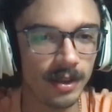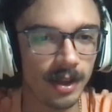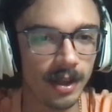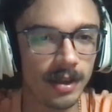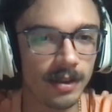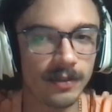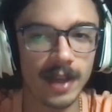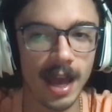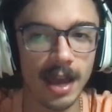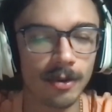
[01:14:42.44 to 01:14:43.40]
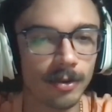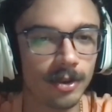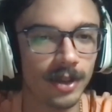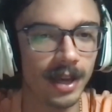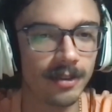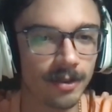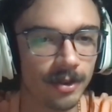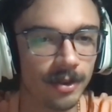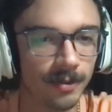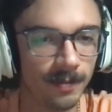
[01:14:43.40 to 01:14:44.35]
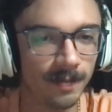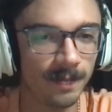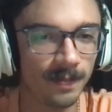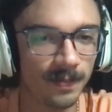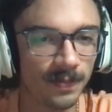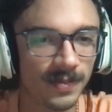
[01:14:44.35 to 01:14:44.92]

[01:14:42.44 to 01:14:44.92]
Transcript: He is the ankle collector, dude.